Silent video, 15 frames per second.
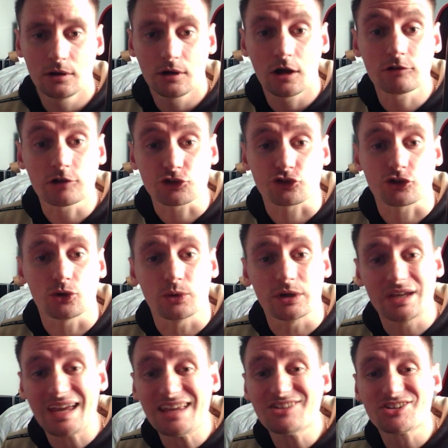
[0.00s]
Alright, so
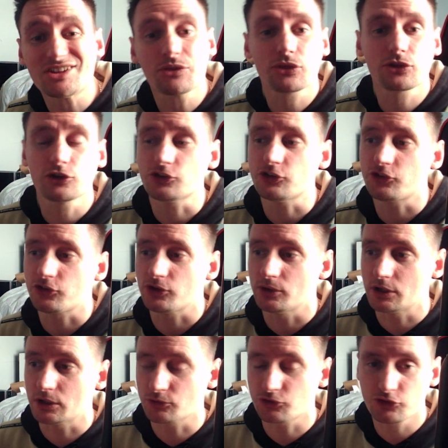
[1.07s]
1832.
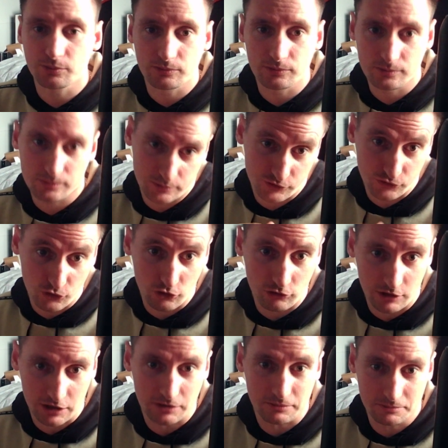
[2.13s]
Now, just before
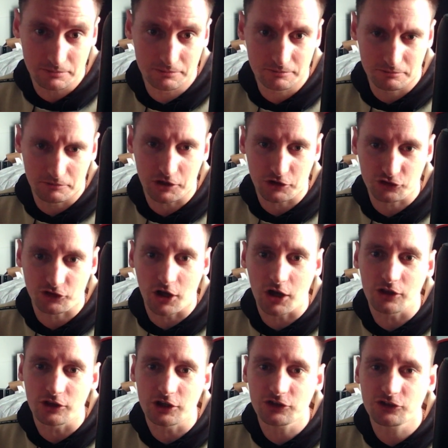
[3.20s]
I make a start
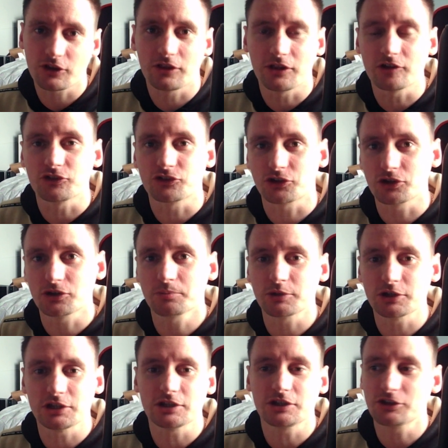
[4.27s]
on this, there is going to
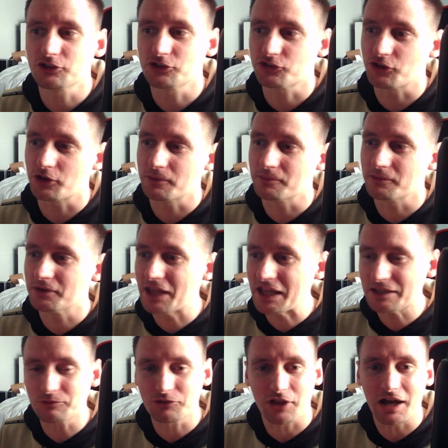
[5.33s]
be some
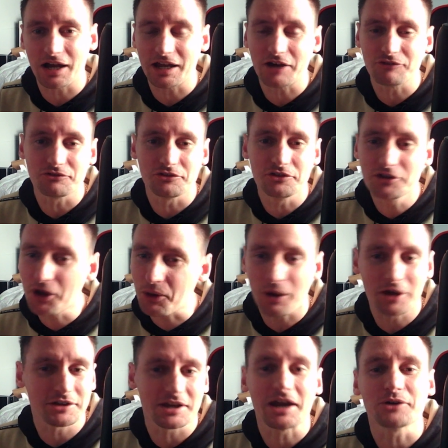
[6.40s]
names that I have no
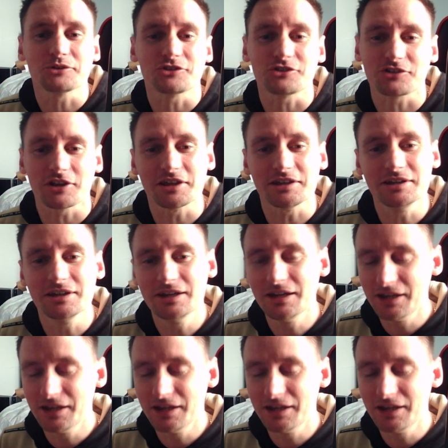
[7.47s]
idea how to say,